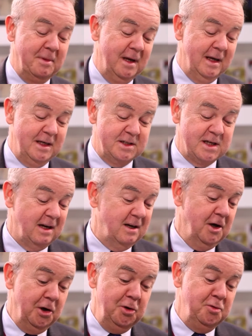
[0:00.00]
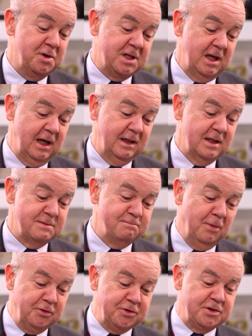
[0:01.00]
He said, who seeing this
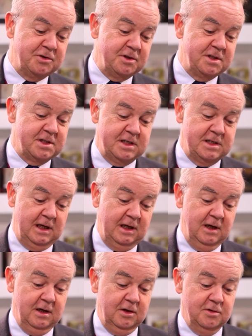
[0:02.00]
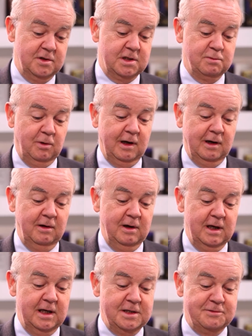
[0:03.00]
monstrous city could swallow
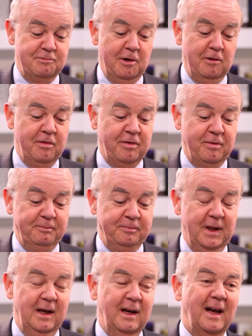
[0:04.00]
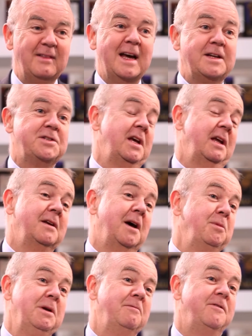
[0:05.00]
his wrath? And that's it. I
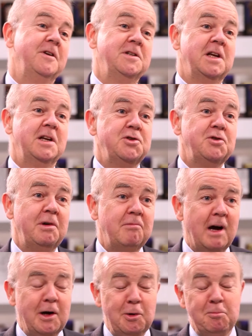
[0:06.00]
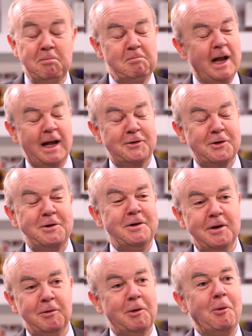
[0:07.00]
mean, first century Rome, London,
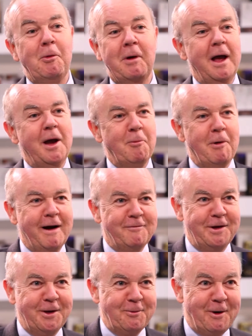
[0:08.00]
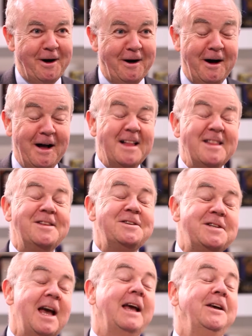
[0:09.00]
New York, wherever you are, the
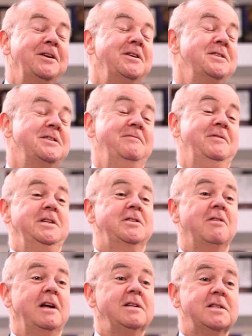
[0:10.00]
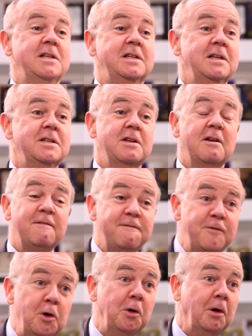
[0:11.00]
decadence of these great cities that are
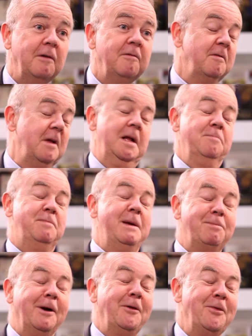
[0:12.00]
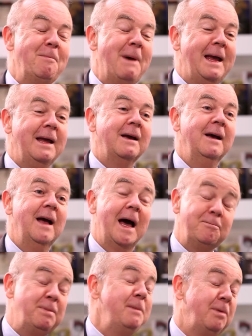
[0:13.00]
full of people on the make
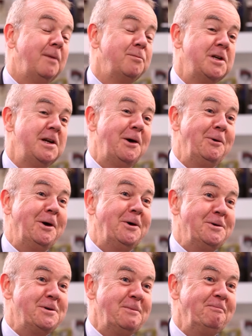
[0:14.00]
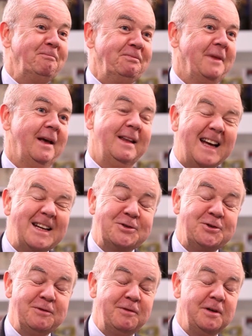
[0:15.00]
and people up to no good. And that's
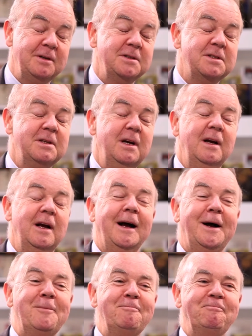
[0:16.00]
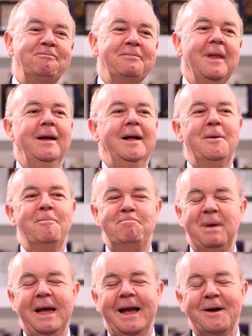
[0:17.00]
Juvenal's
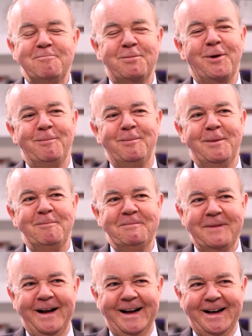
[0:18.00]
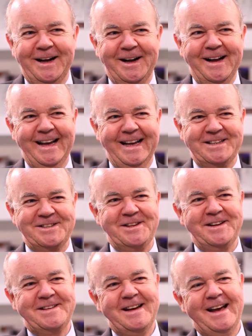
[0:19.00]
big problem, is
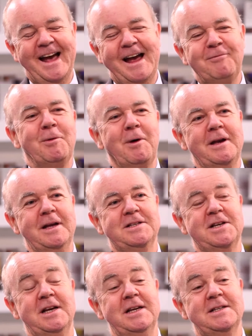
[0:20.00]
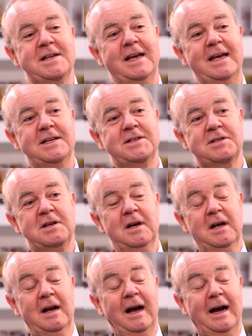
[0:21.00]
that everyone he sees is
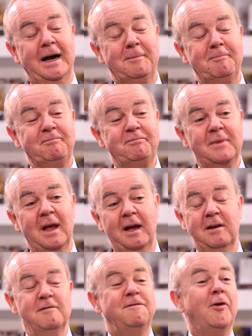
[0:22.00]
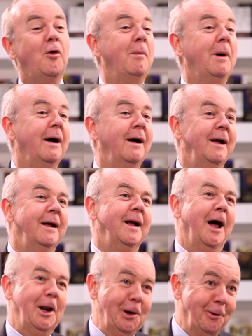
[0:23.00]
an informer,
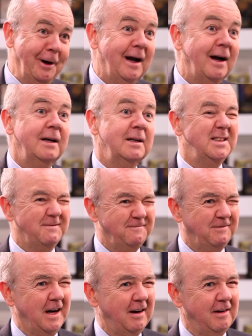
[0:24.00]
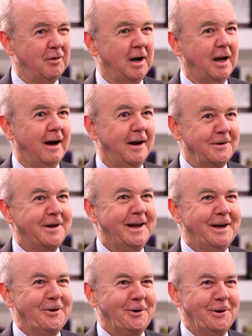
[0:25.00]
a lawyer. He's very, very
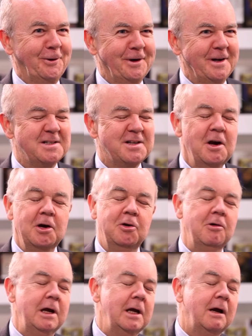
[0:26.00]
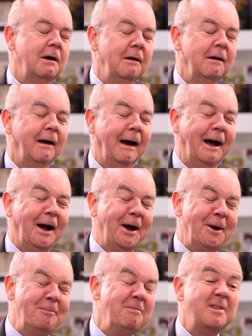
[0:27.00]
unkeen on lawyers. Greek,
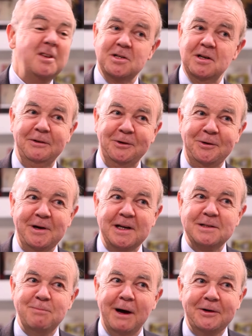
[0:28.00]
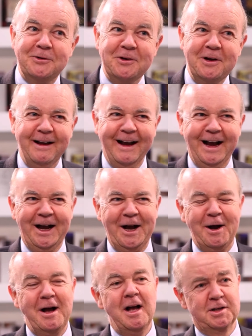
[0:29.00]
doesn't like the Greeks much.
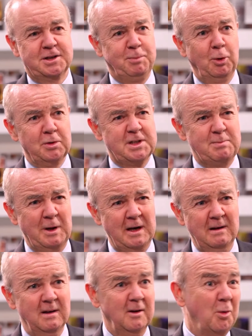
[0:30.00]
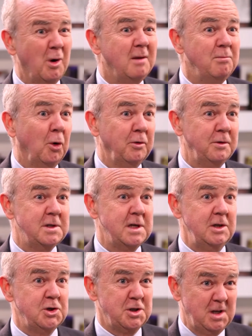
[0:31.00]
A sportsman who earn more than
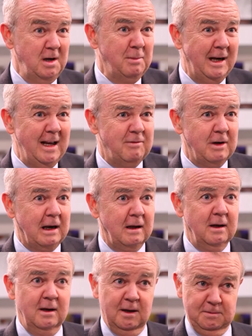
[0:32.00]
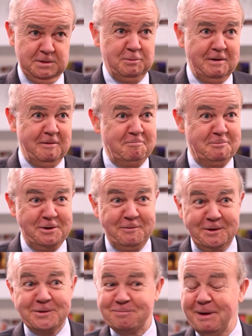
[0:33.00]
teachers. Can you believe it? That's one of
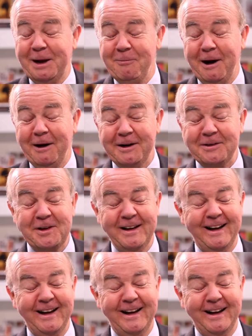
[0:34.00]
Juvenal's big worries.